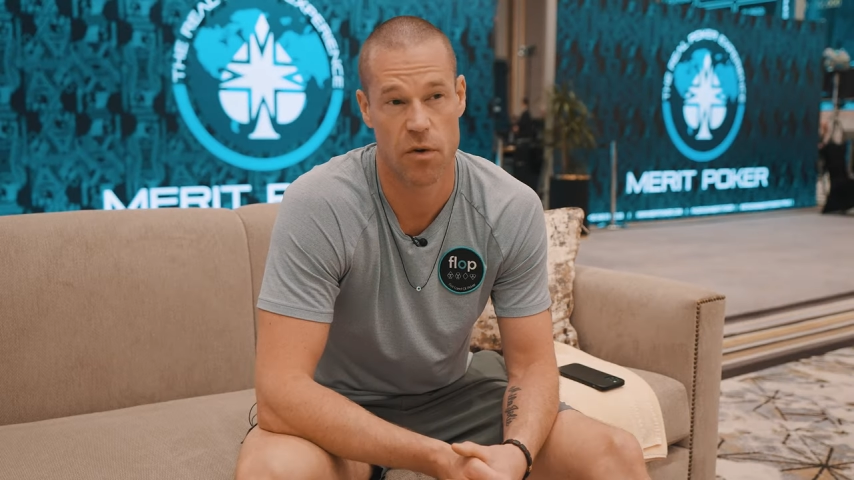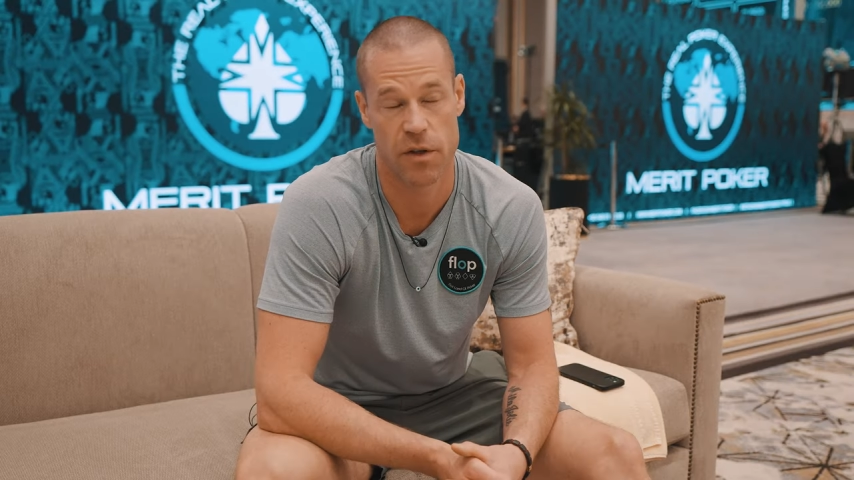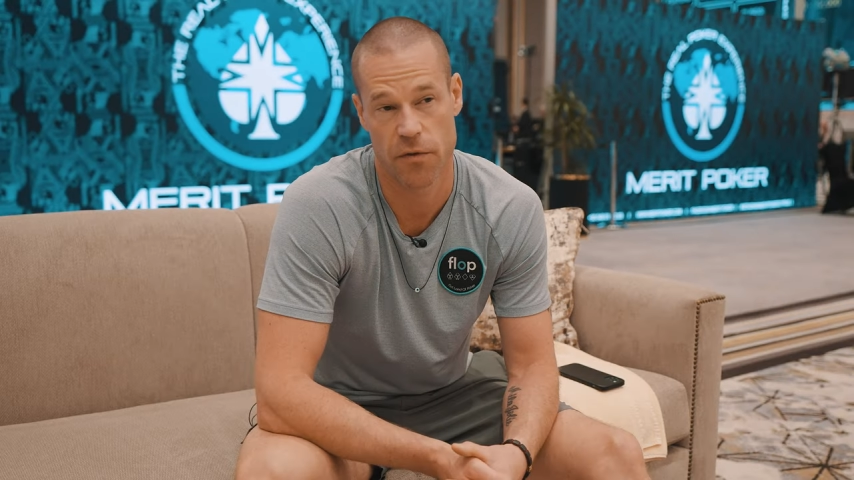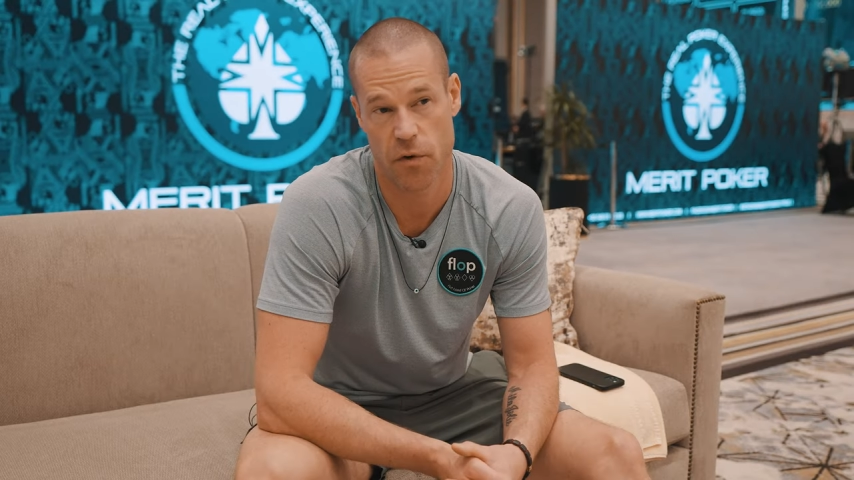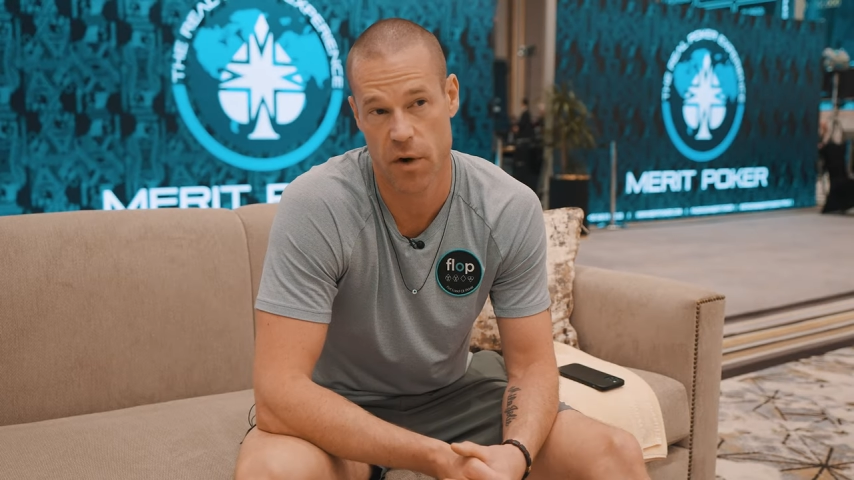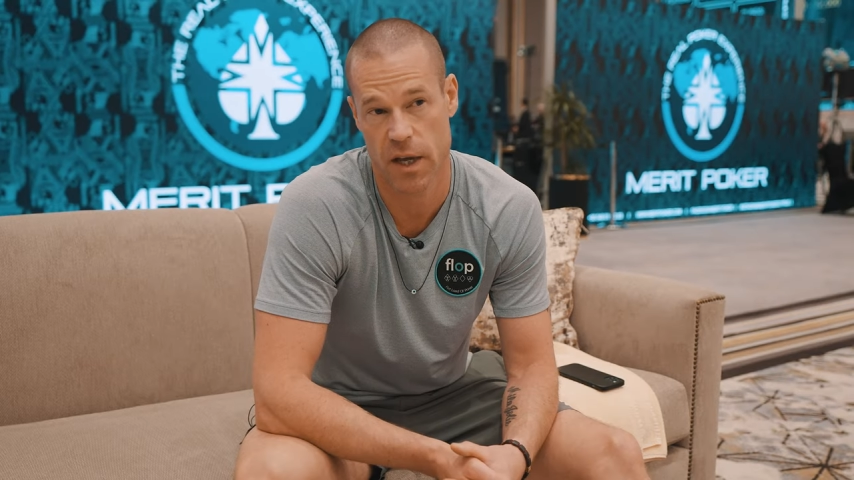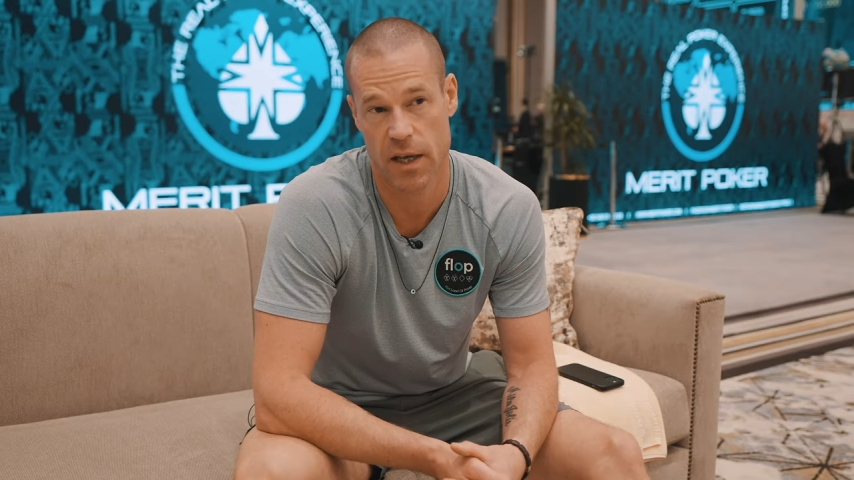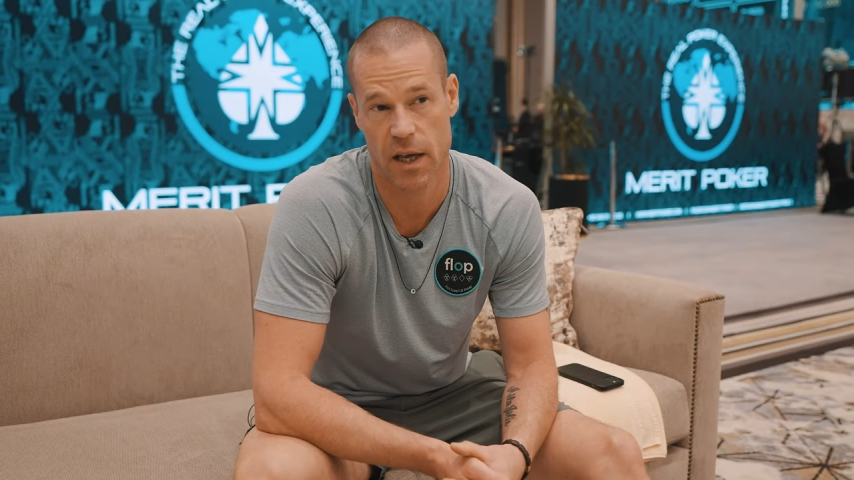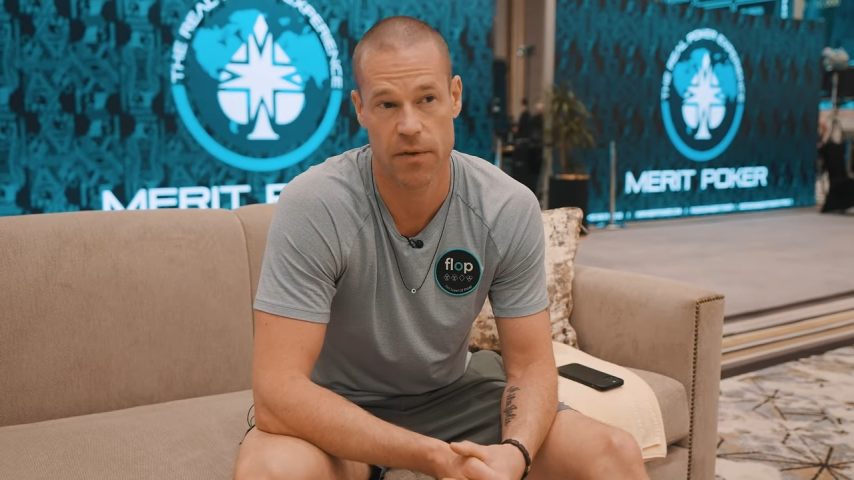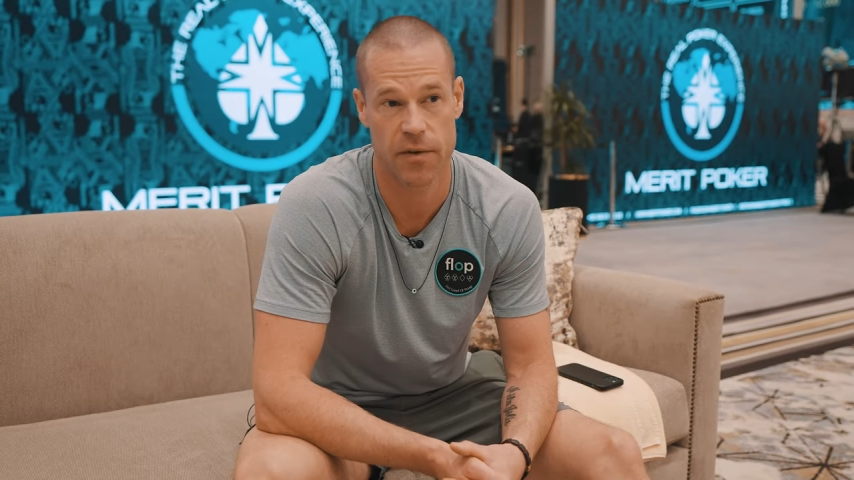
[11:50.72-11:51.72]
the
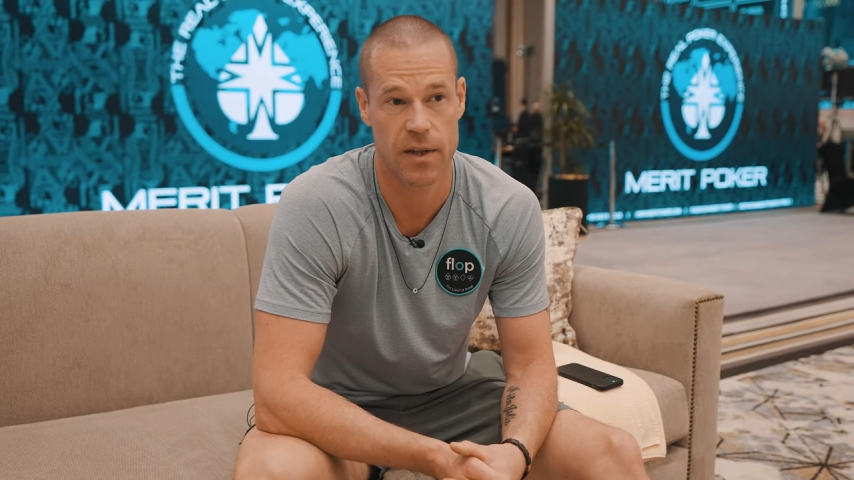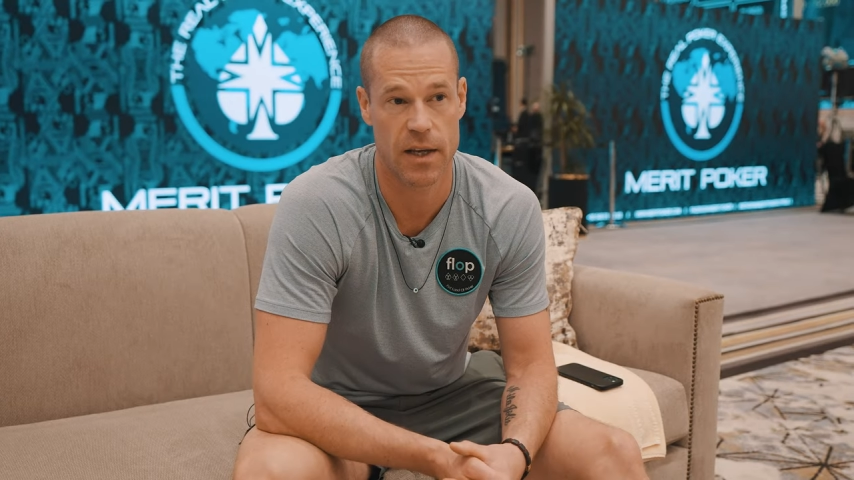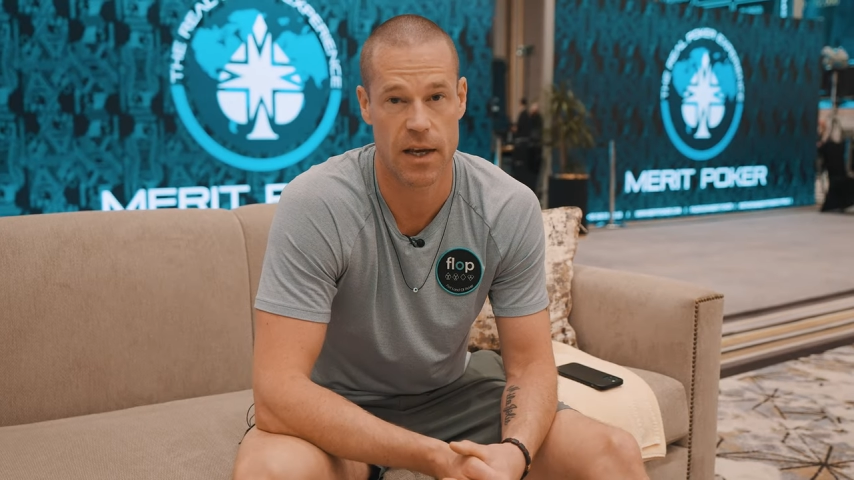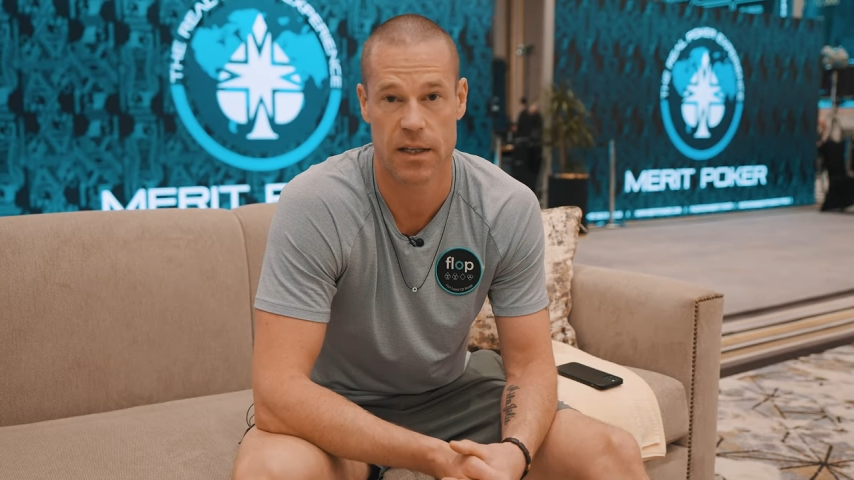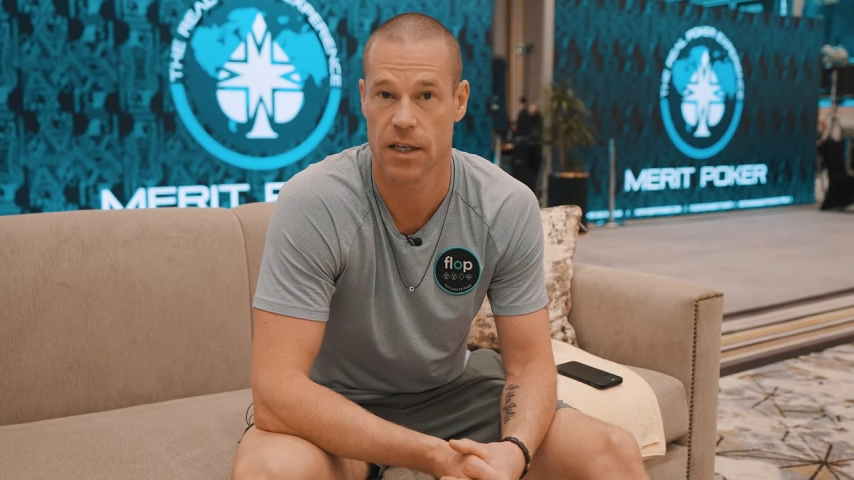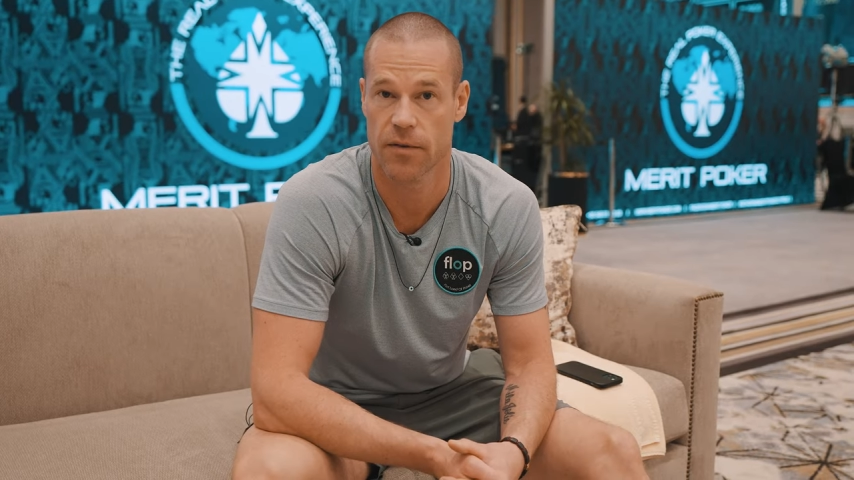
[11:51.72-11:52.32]
40K, 50K and